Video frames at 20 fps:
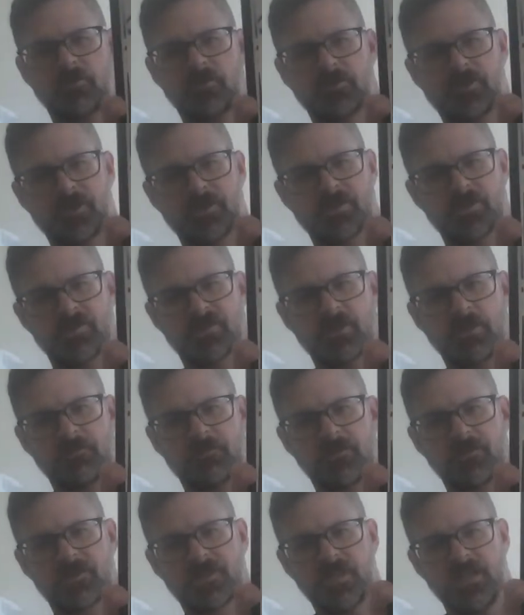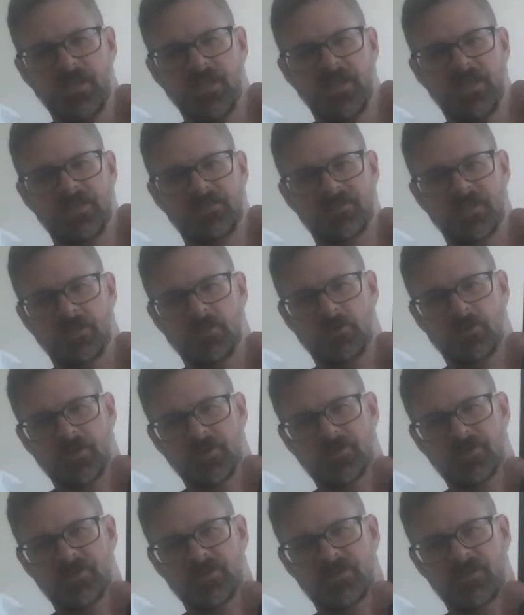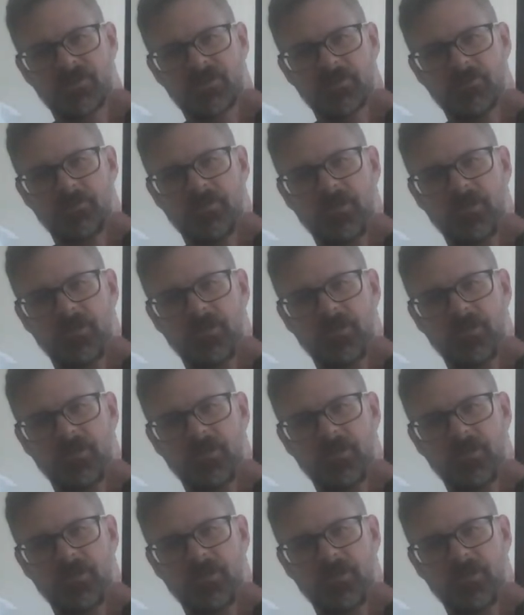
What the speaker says: rotation surface and set location system.